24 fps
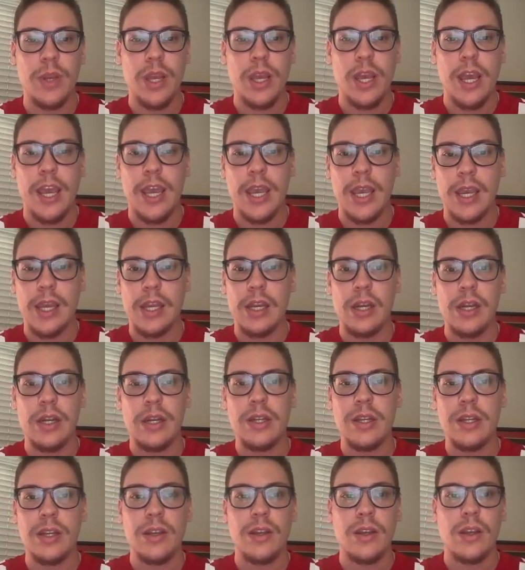And
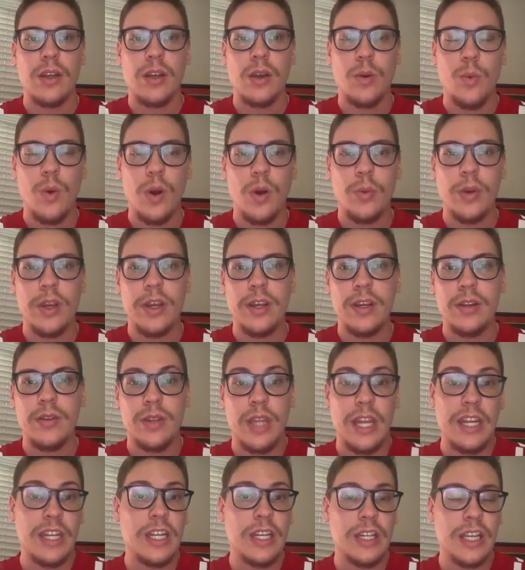while they
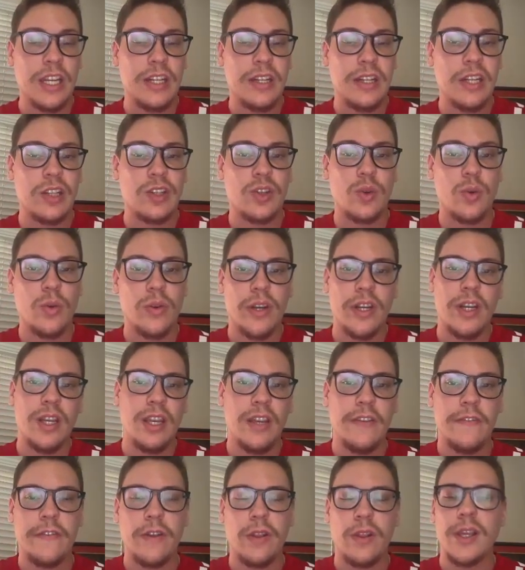did get destroyed, it
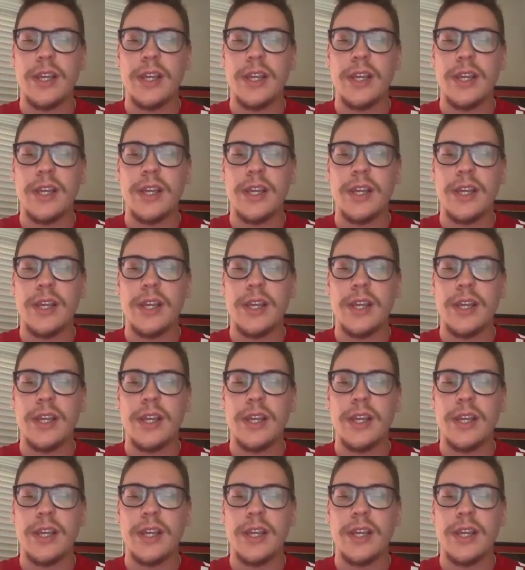felt like